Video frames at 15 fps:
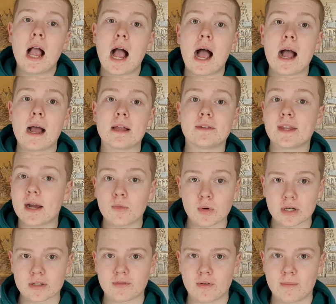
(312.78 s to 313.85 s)
and that
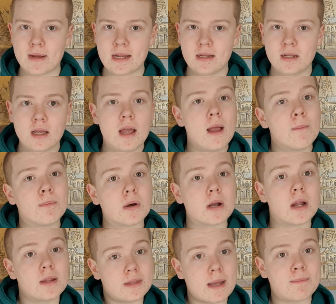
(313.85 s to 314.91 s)
works for me,
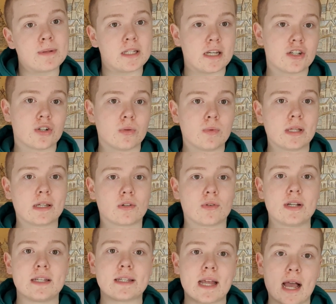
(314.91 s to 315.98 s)
but that potential will
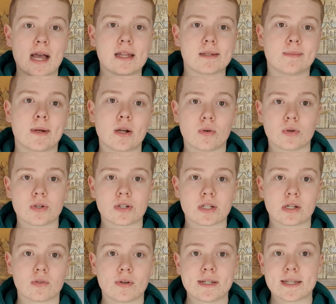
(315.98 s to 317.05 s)
increase as my orders
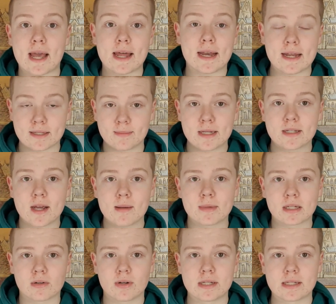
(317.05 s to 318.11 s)
increase and as my time
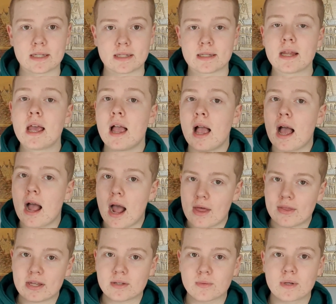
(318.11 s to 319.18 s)
increases. And
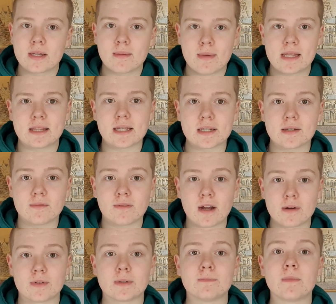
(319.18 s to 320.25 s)
that's one of the main things of
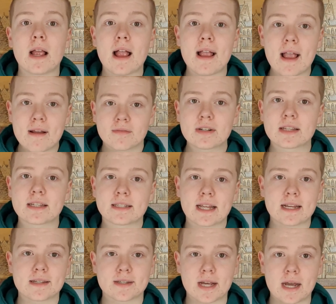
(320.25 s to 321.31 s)
Fiverr. Everything
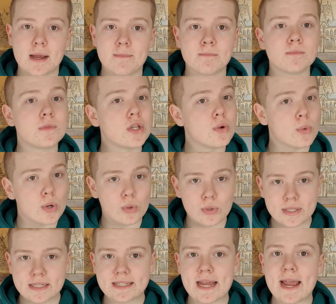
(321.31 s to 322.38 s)
takes time. You're going
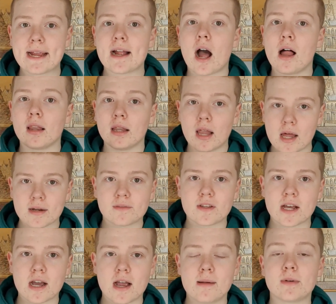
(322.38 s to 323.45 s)
to take a lot of
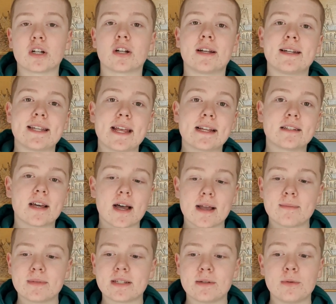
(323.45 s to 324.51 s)
time. You're going to take
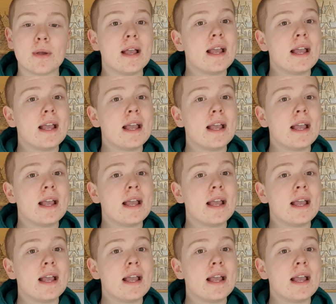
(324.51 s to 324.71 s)
time to